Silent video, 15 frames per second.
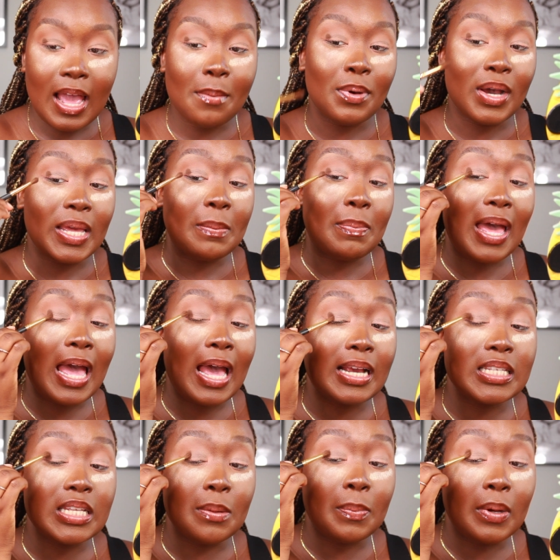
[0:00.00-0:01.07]
but it
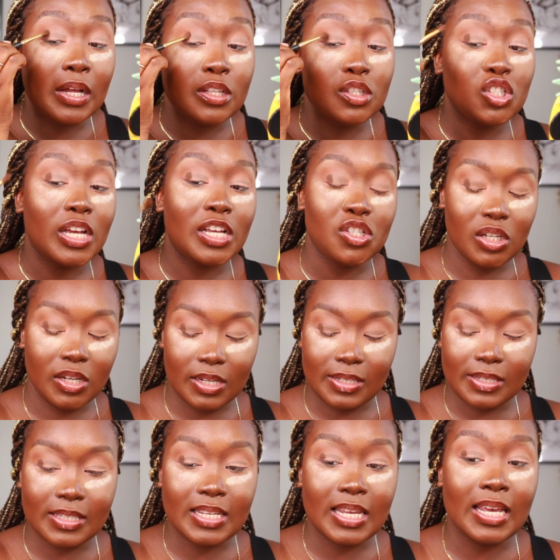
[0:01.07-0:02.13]
packs a punch, as you
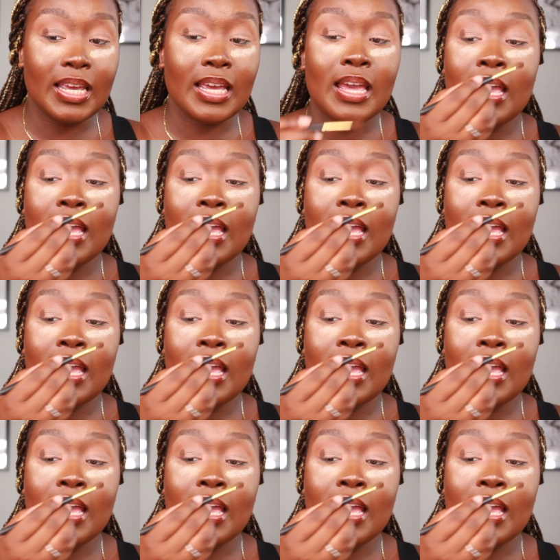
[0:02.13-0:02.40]
can see.